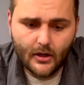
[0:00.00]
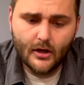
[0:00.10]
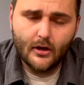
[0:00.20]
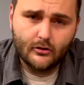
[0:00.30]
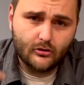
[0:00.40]

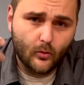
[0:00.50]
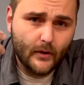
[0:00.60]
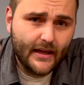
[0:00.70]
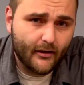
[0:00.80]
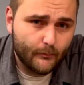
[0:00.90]
So we
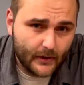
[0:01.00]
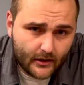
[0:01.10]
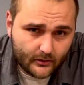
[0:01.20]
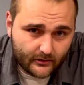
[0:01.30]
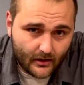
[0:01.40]
have
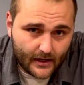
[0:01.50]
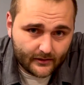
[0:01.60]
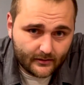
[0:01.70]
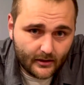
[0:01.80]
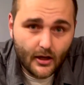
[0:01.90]
bigger
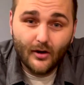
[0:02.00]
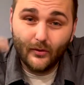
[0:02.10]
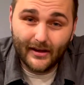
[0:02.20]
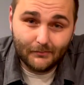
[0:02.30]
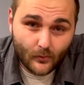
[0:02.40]
slots, we
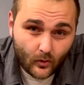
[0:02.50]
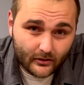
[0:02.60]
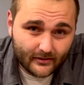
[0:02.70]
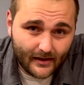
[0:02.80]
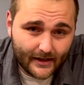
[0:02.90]
have more
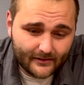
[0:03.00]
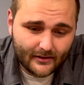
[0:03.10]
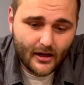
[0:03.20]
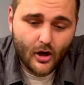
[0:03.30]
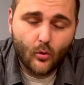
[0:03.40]
slots,
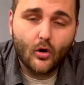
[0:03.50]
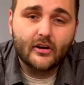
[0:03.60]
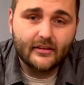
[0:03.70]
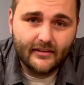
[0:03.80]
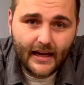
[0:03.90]
we're
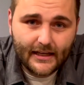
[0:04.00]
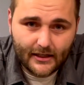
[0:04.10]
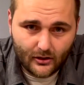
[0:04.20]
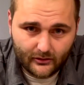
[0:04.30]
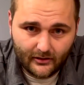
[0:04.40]
containing
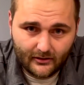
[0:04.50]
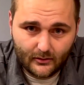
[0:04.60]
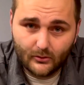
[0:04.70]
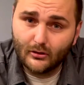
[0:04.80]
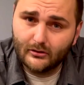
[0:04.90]
our system
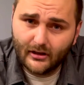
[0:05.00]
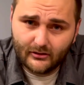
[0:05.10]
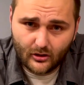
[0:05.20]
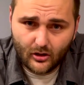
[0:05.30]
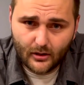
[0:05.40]
so it doesn't
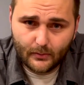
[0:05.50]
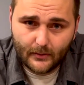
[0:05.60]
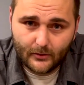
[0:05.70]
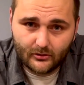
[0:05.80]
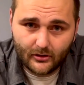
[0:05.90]
clog
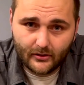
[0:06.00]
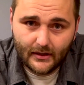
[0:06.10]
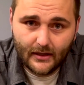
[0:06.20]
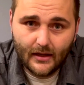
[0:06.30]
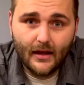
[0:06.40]

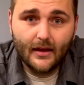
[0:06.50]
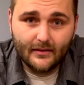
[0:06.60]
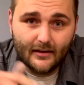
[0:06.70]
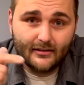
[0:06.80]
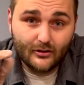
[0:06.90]
prematurely.
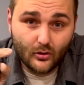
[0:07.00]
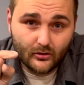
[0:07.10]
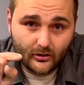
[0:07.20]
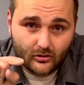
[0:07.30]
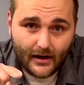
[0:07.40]
This is going
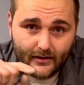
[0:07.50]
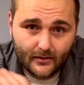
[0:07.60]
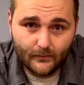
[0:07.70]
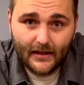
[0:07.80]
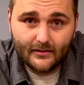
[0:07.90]
to try to
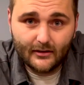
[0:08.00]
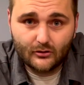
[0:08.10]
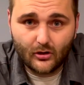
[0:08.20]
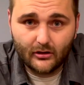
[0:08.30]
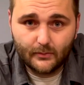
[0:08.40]
make this
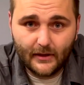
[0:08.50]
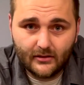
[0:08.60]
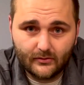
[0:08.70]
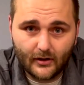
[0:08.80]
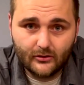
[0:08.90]
crawl space
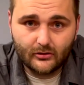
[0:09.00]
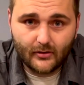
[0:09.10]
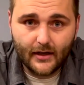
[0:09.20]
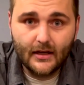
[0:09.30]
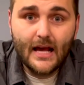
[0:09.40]
French
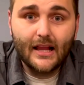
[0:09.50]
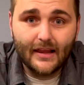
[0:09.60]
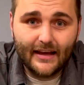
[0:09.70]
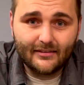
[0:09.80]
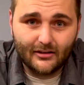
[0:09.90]
drain
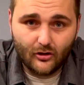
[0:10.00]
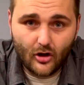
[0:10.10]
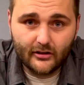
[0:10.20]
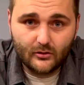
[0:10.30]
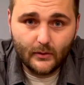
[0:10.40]
last as
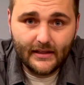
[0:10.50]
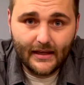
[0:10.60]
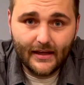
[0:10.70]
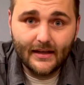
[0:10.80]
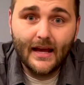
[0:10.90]
long as we
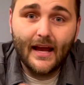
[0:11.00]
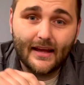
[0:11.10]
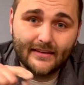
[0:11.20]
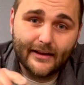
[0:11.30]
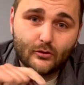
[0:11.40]
can,
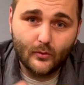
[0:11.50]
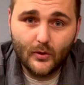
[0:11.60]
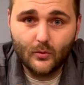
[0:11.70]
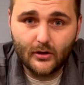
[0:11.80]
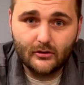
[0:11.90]
and that's what we want to do